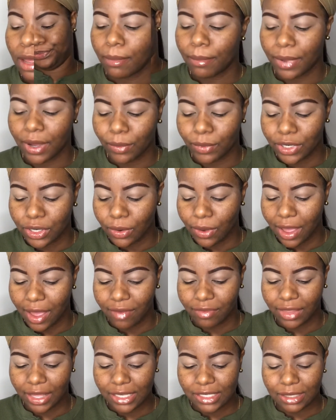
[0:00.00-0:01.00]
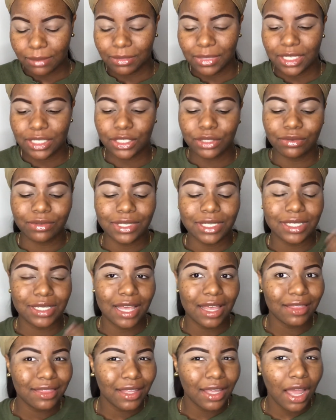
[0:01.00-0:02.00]
But we don't have like something to
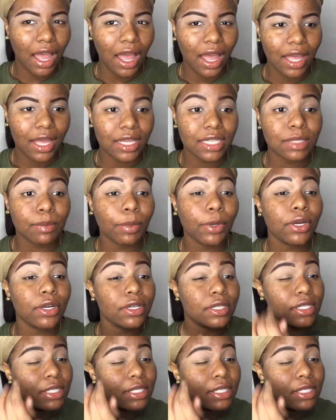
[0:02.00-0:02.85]
set the eyes per